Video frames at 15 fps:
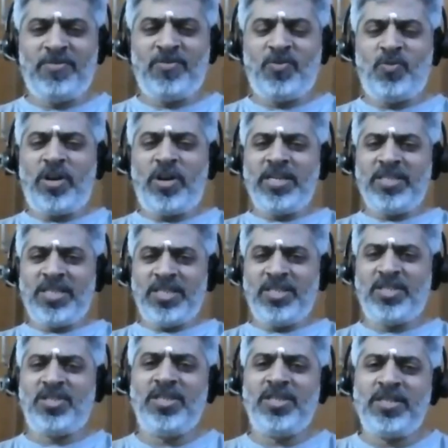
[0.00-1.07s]
what I
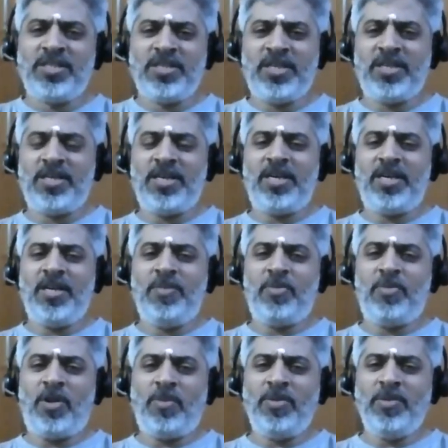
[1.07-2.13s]
suggest is,
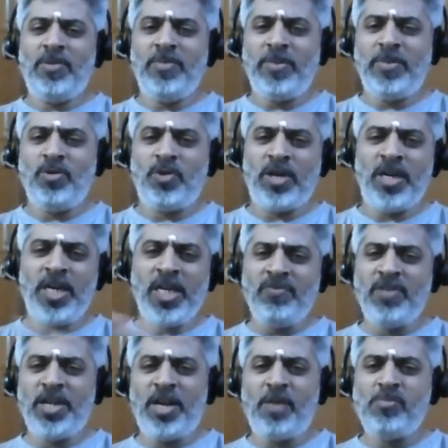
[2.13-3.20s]
maybe you can leave
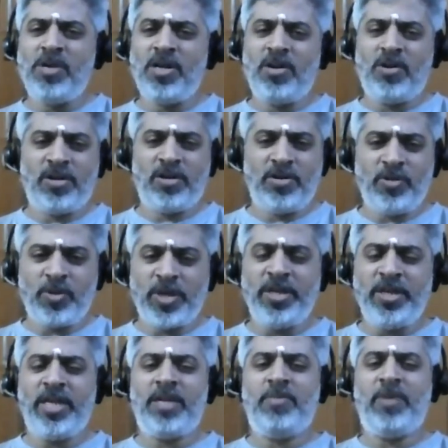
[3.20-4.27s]
the number, or you can
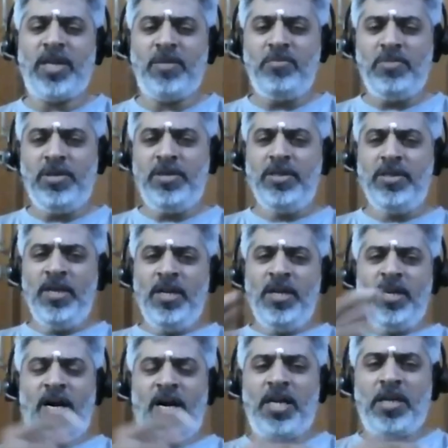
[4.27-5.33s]
take my number.
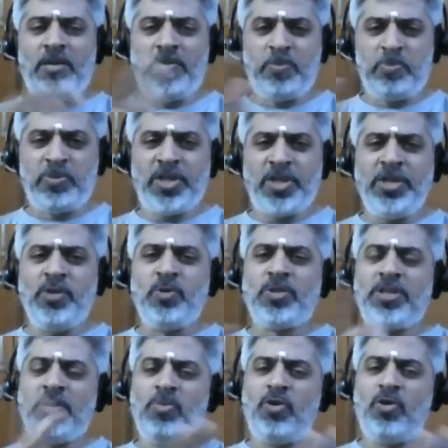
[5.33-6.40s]
I'll send you
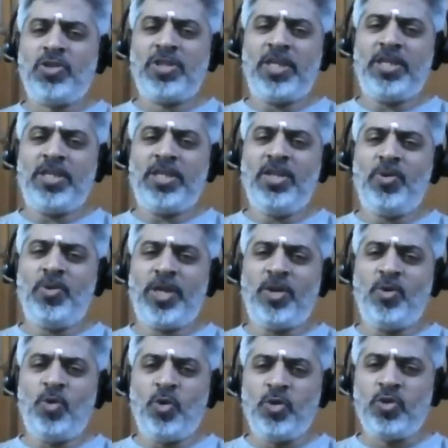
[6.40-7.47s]
some books. I think you
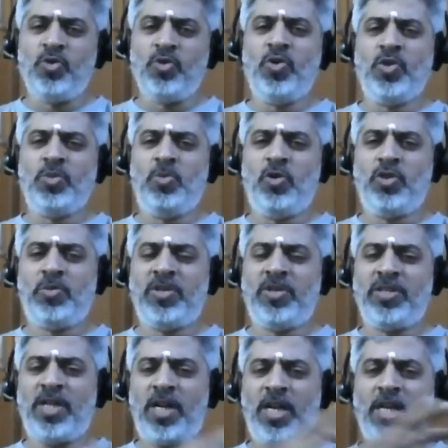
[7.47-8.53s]
can go through those books, because
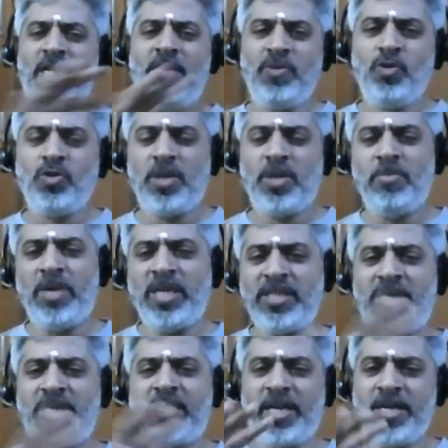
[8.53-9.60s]
that will give you some
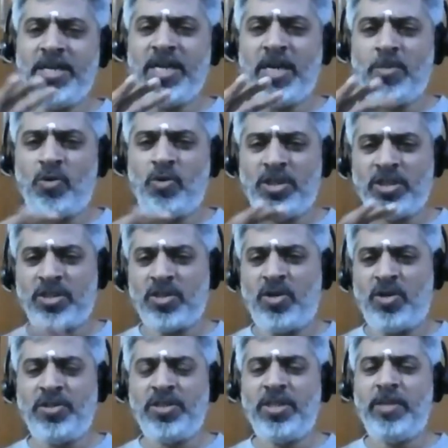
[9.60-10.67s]
basic idea about this
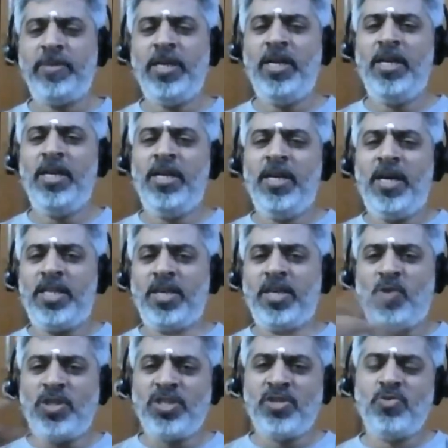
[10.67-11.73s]
concept. I think
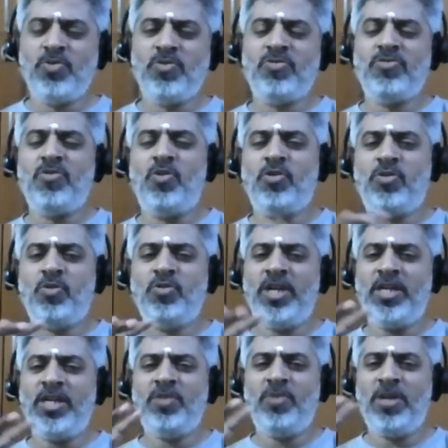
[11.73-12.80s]
once you go through
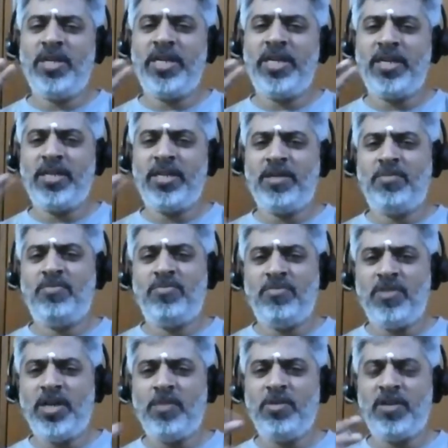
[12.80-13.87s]
that, you will get a
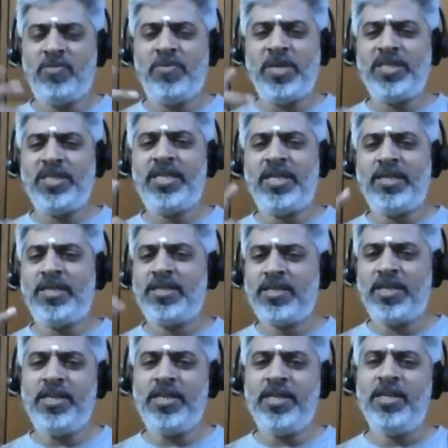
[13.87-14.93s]
little bit of basic
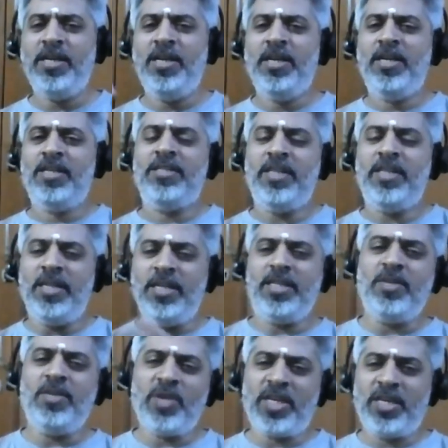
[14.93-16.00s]
understanding. Then I
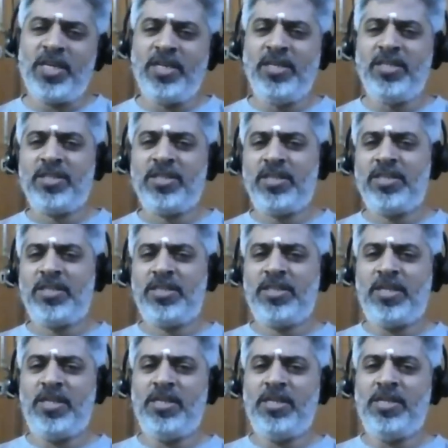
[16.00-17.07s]
think we can discuss
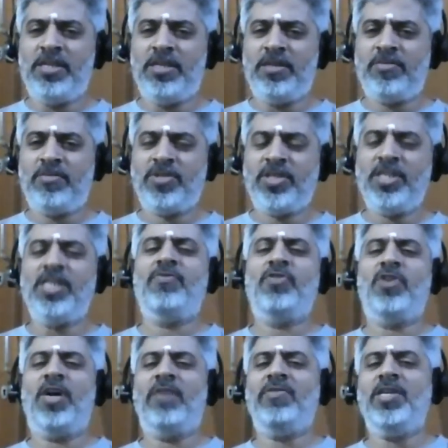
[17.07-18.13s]
and see if you
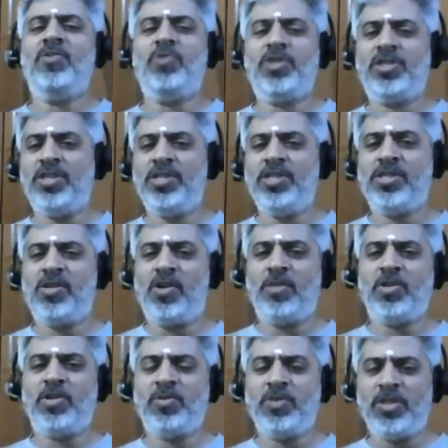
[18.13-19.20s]
have any questions and all,
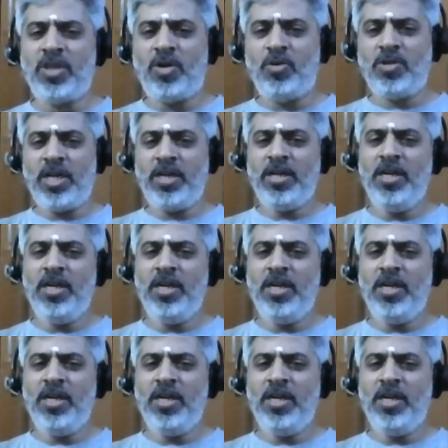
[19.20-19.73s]
because without that,